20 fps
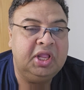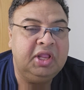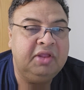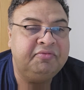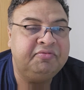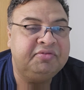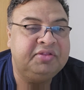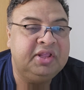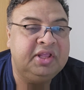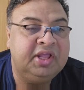
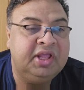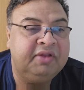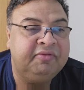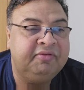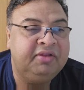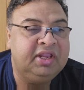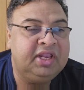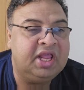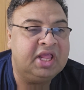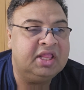if there
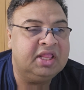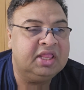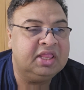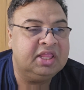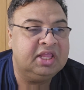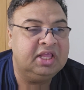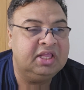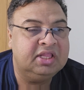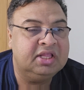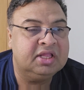we can
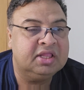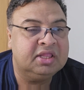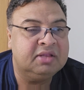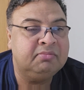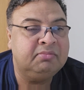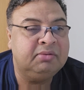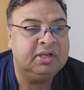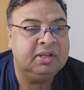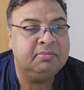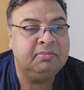say the
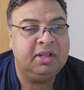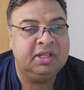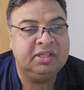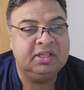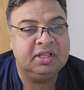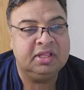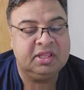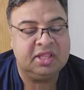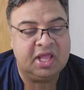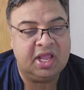symptom
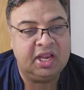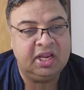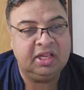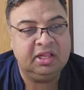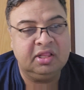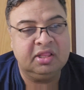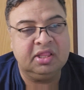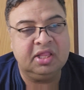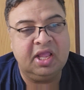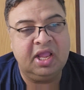and the
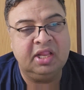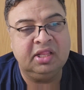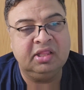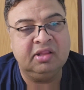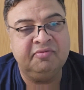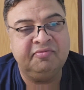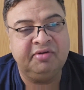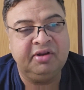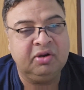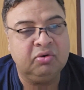signs and
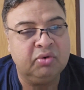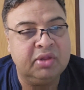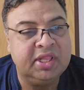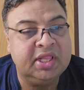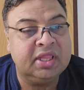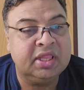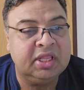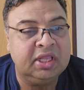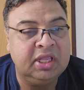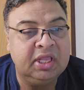the
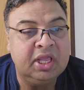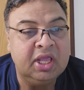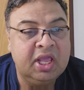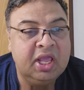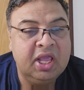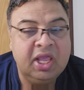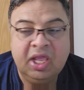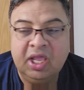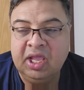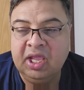frequency
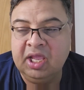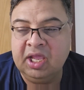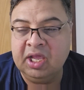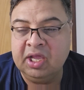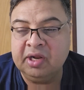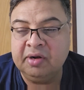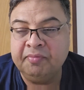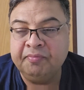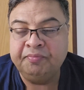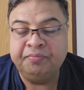
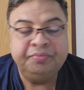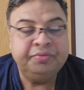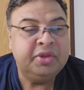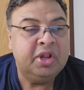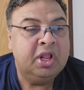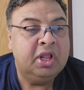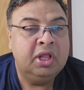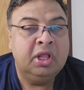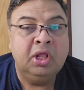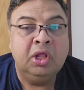here.
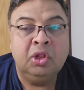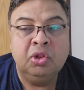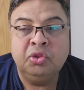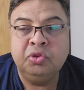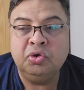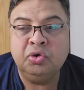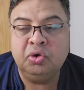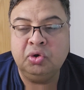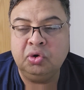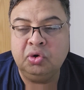
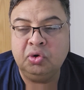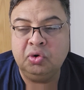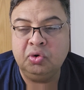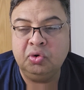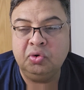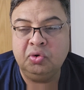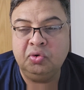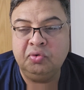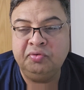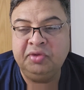So
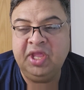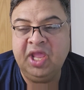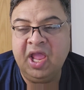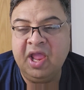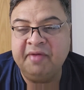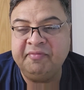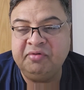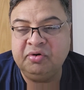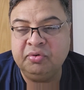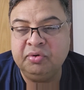we
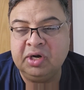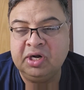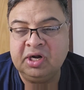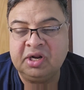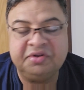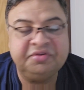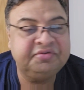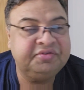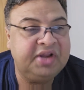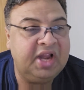have to
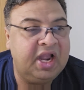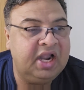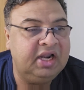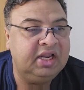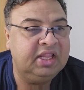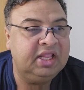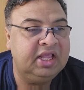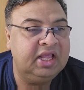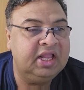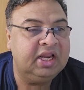
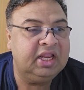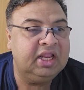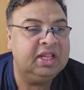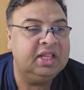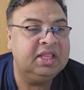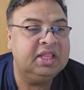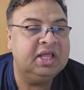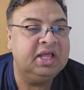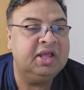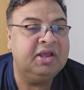understand there
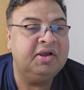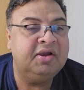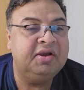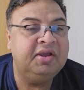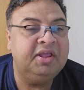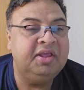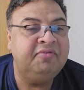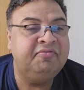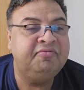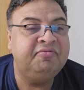is a,
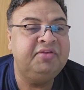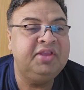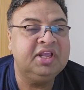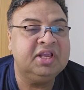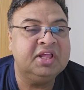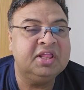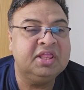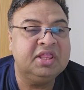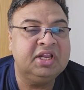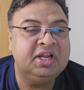if we
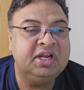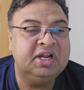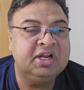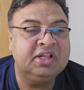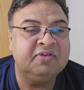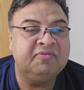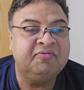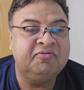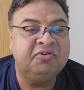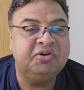consider
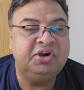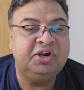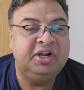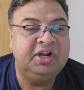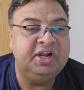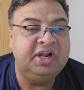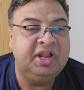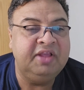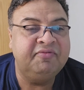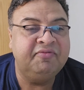the
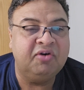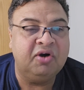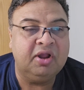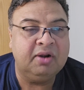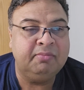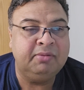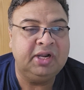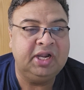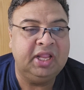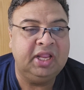foot
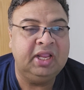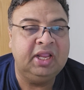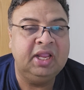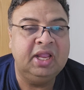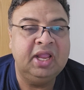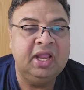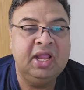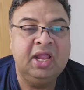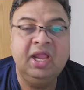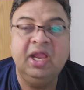deformity,
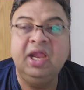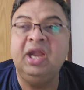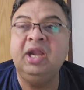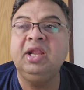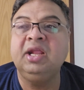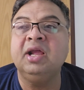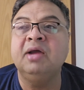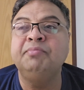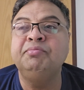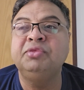
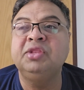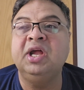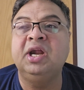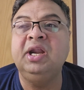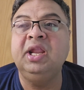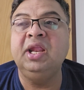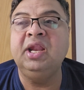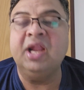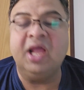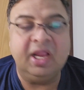it comes
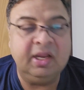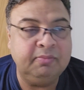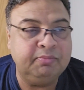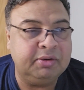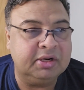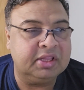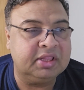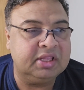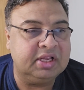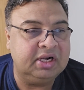
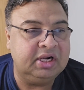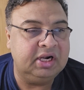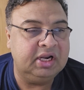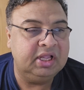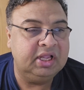39%.